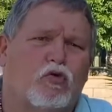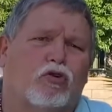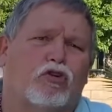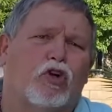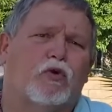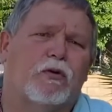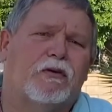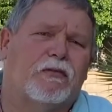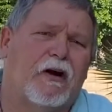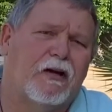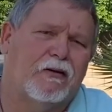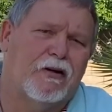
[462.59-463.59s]
world we
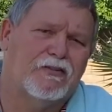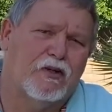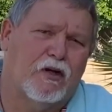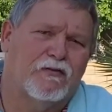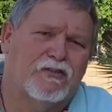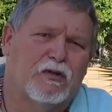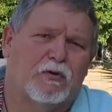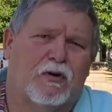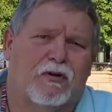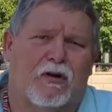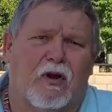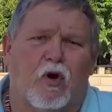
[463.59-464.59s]
find ourselves in
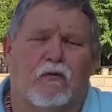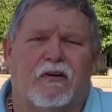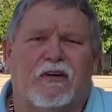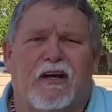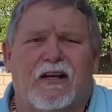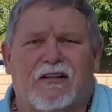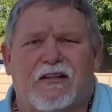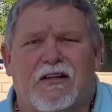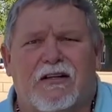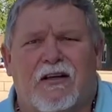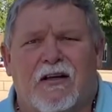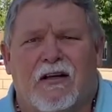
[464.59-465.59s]
with the
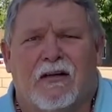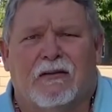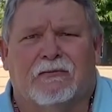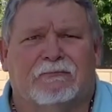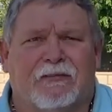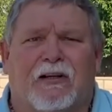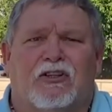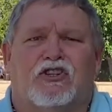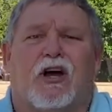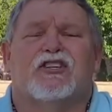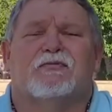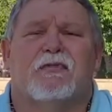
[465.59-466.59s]
COVID-19
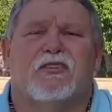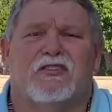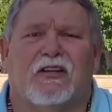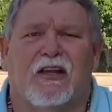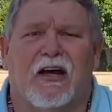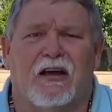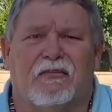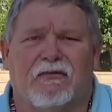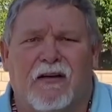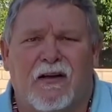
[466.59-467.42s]
adjustments to life,